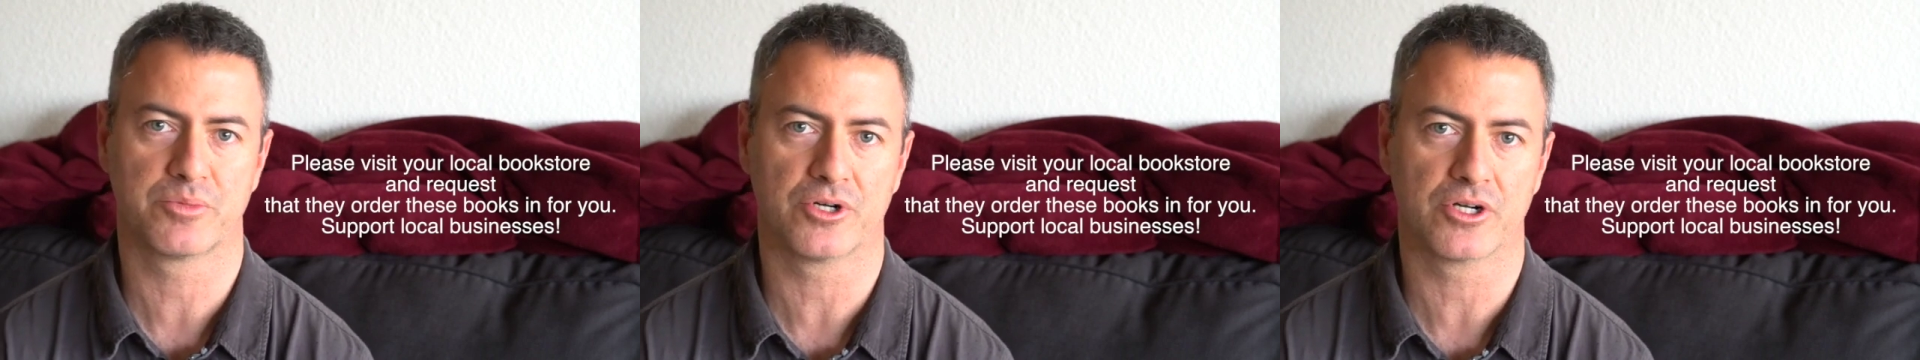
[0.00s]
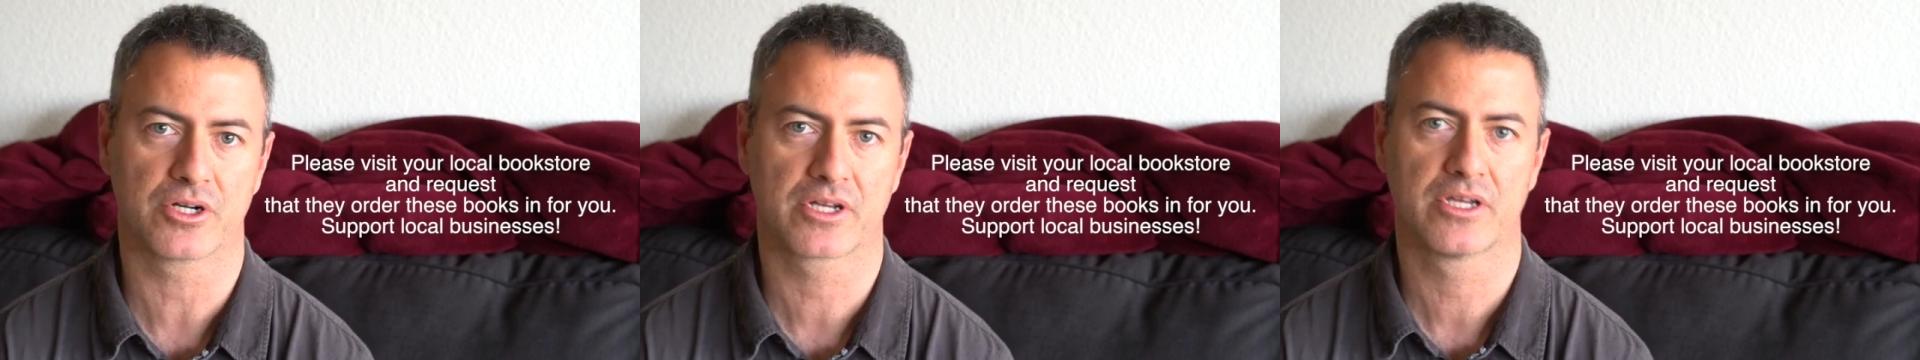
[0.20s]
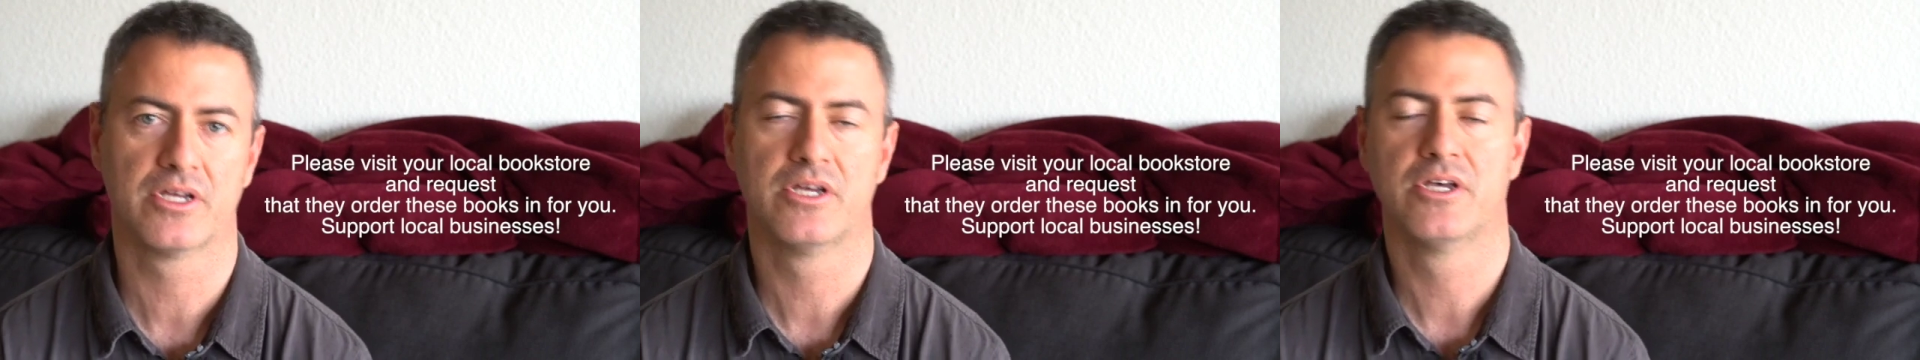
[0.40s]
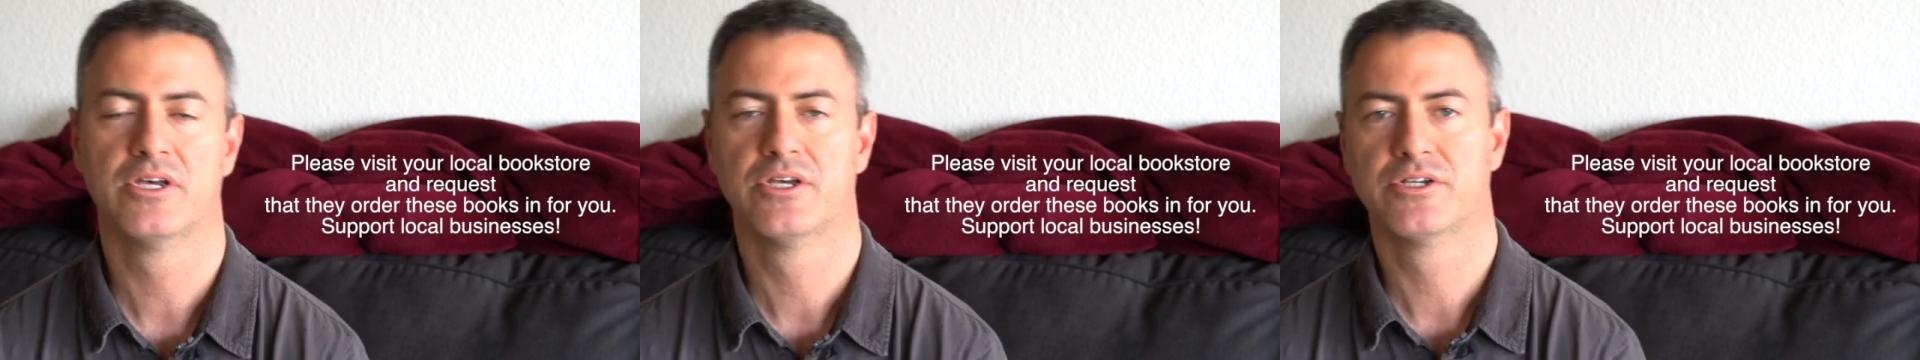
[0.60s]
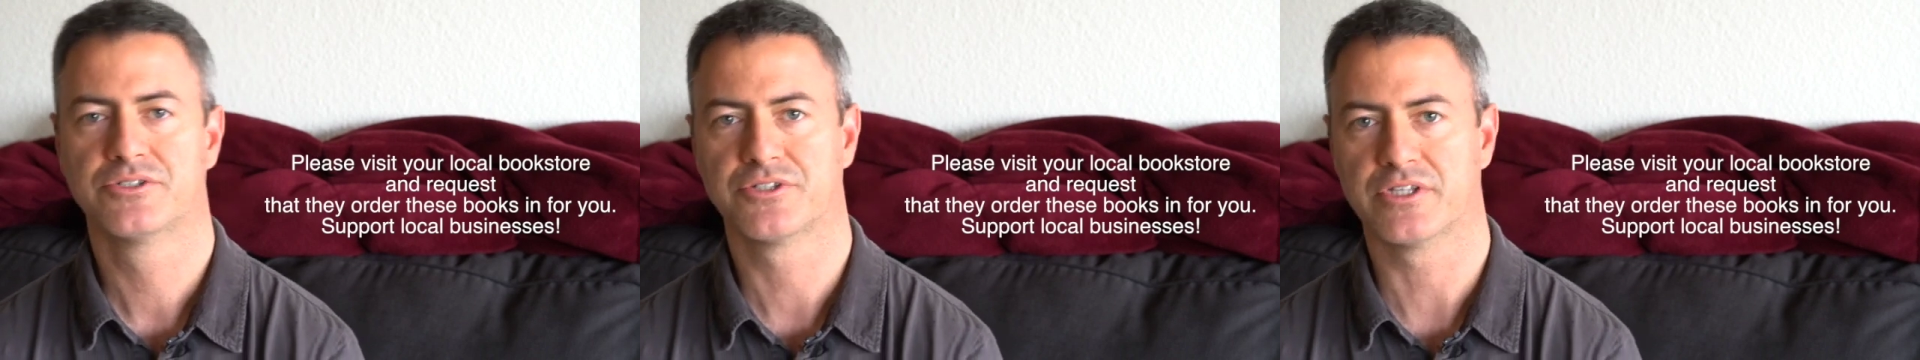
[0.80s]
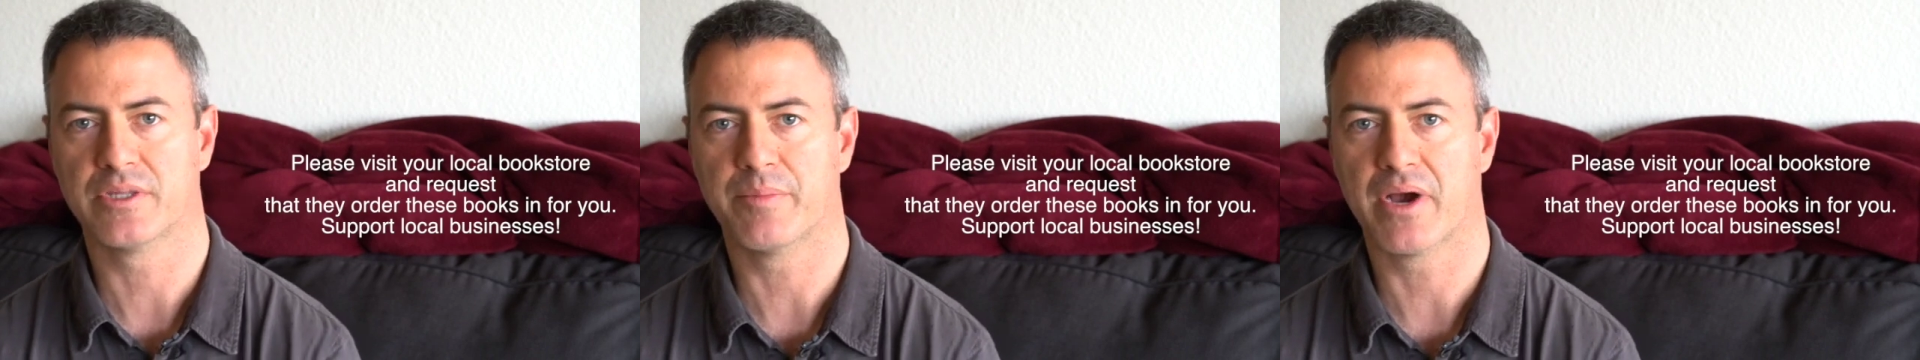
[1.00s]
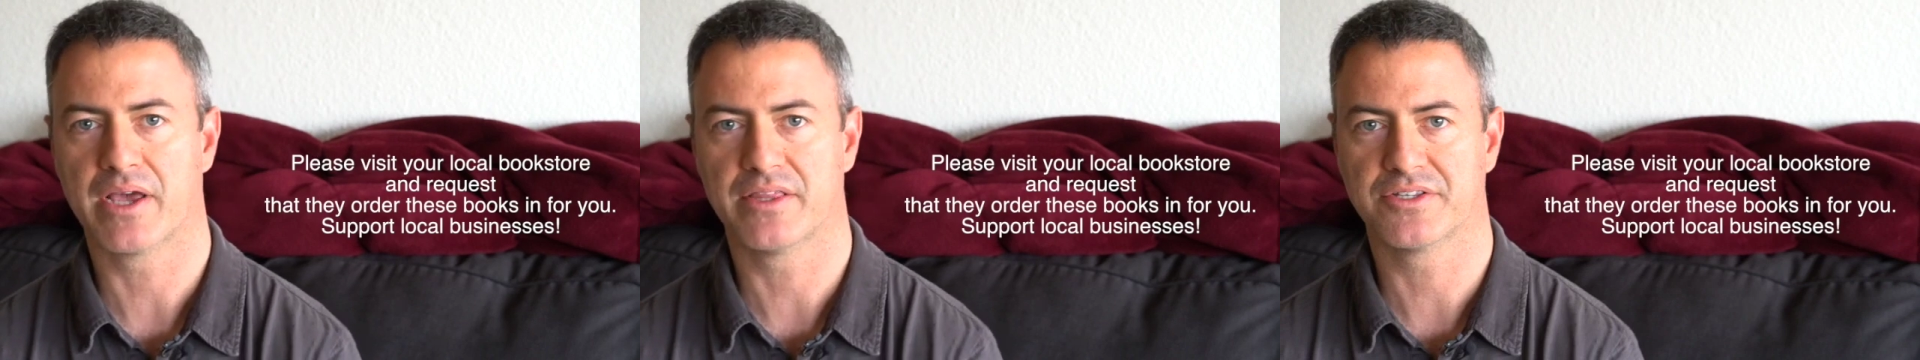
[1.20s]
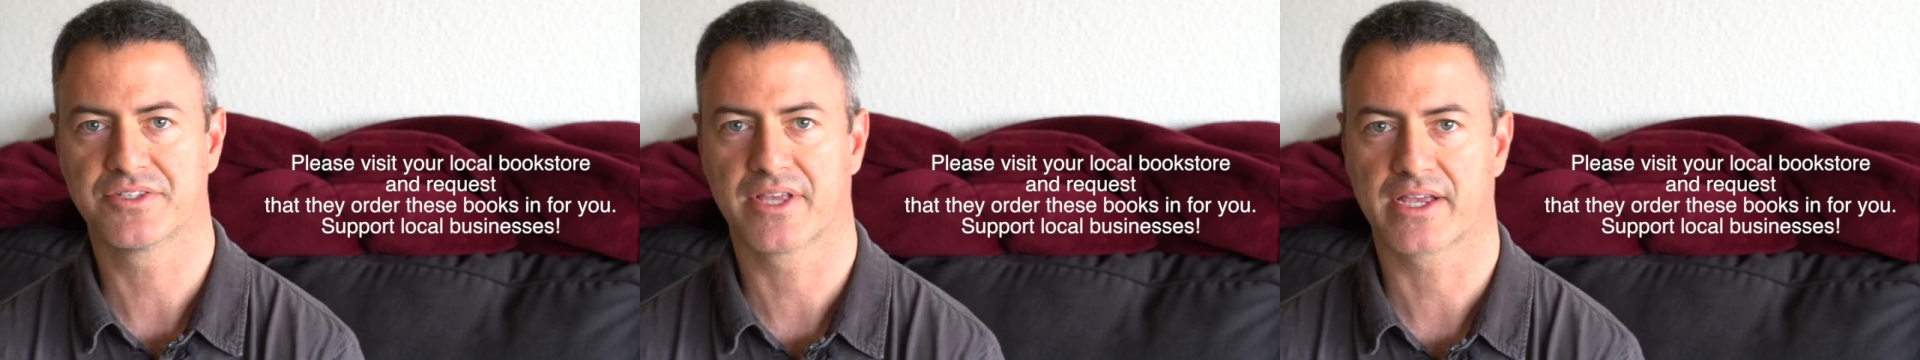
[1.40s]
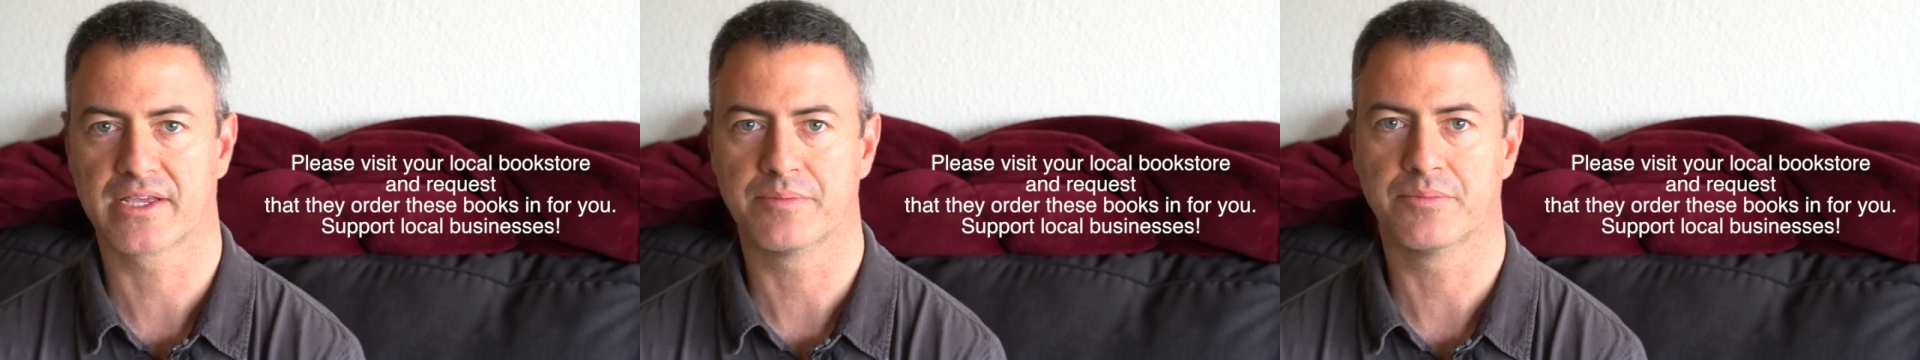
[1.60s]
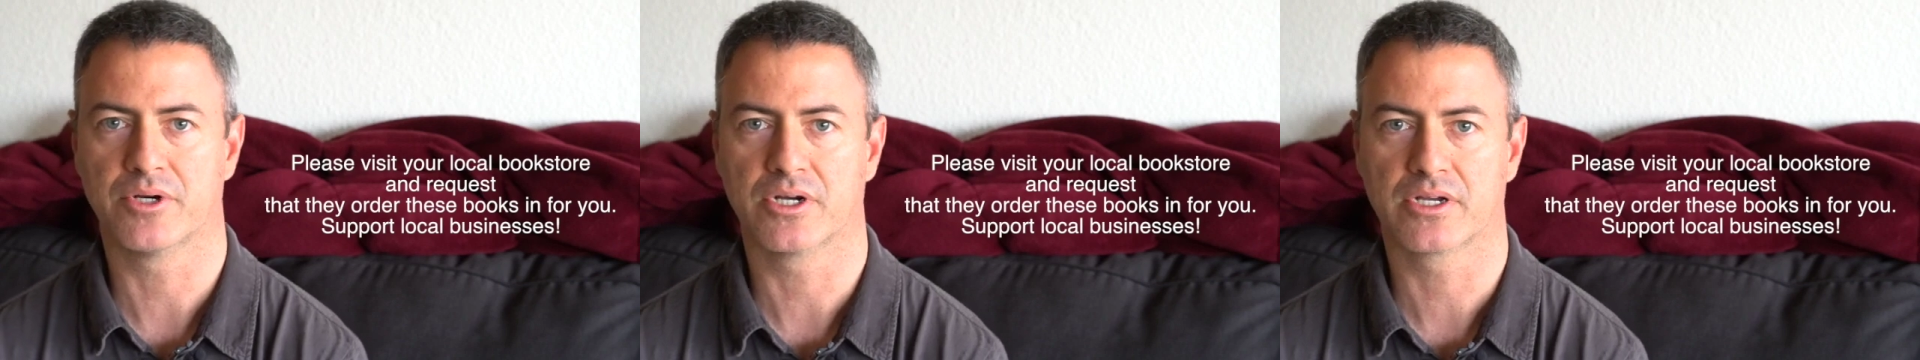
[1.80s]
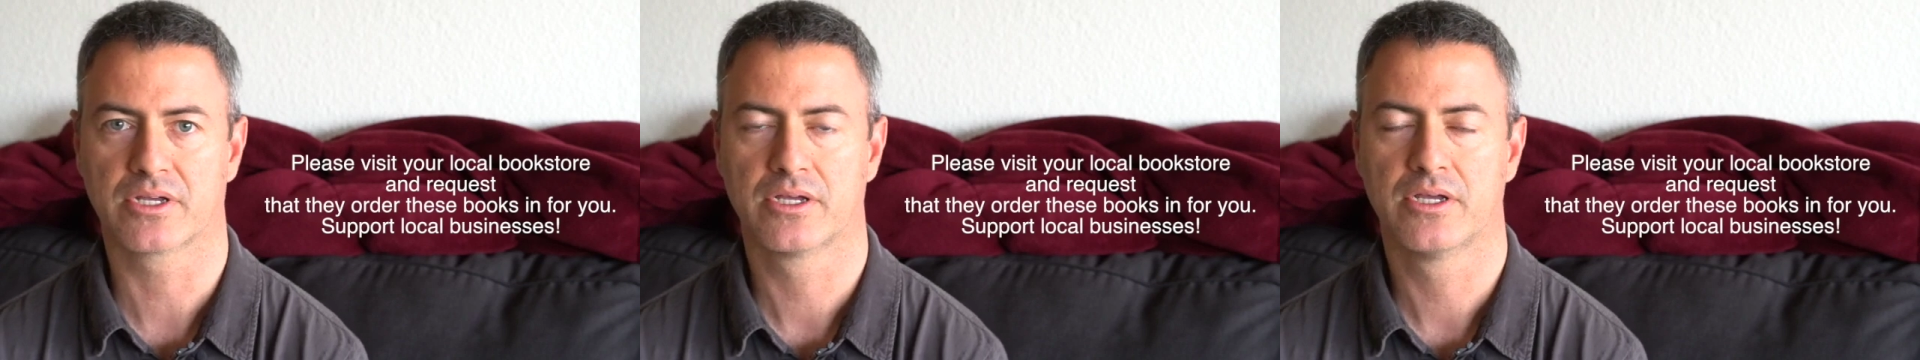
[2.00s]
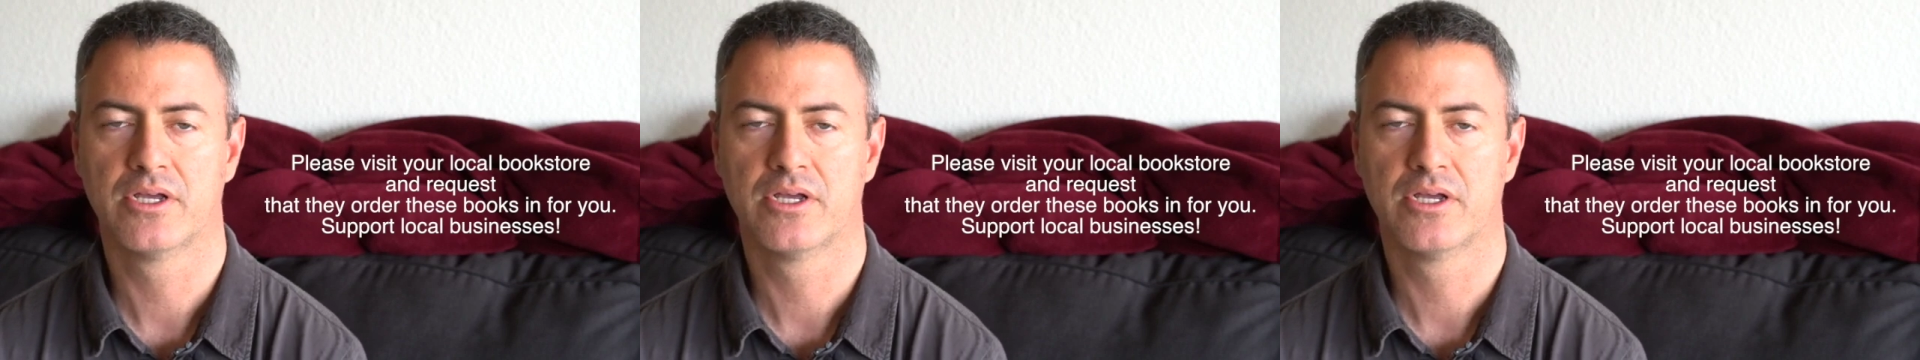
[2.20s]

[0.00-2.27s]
book, should they buy the second book?